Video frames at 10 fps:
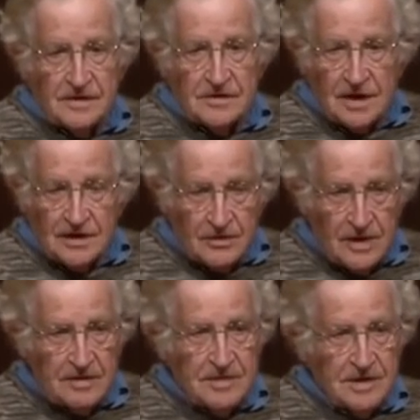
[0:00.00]
Saudi
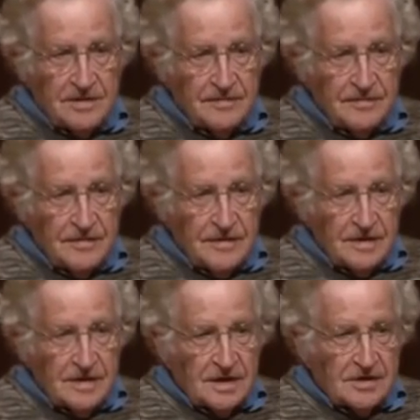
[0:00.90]
Arabia.
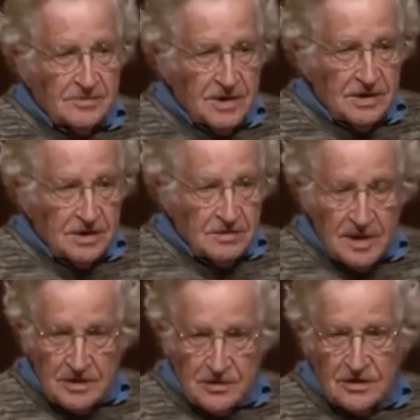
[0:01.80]
That's been the
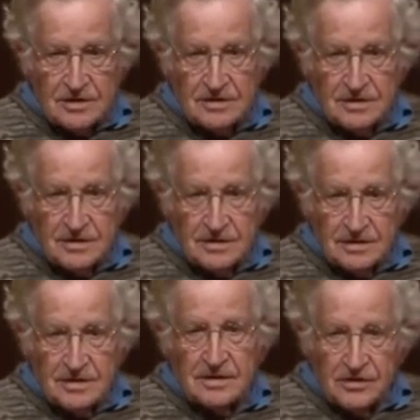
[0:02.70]
major
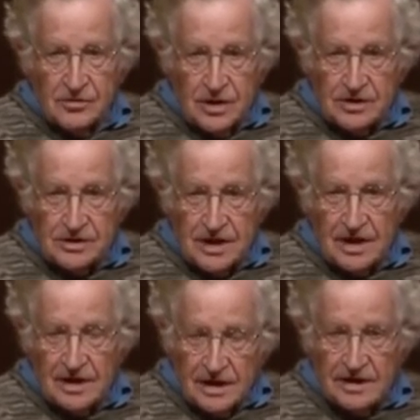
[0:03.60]
U.S.
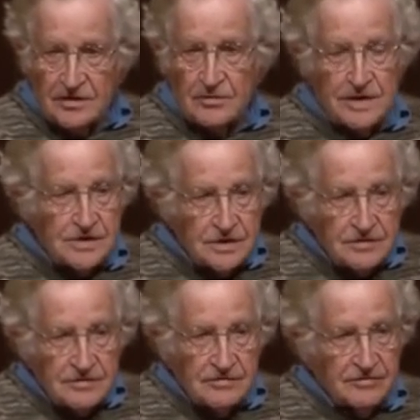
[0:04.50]
ally in the
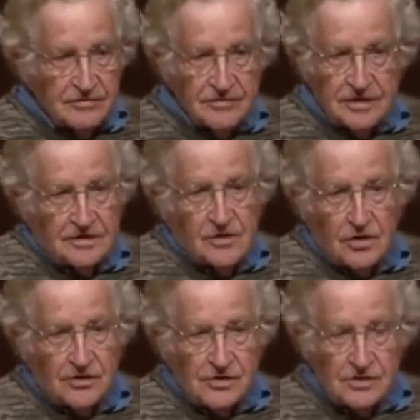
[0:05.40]
region as
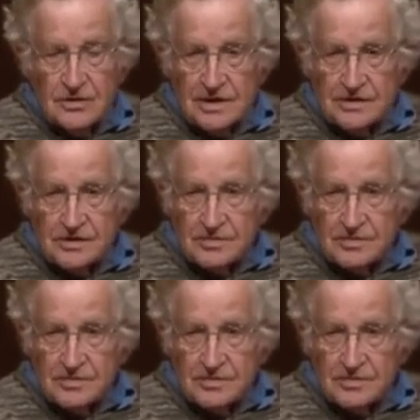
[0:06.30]
long as the U.S.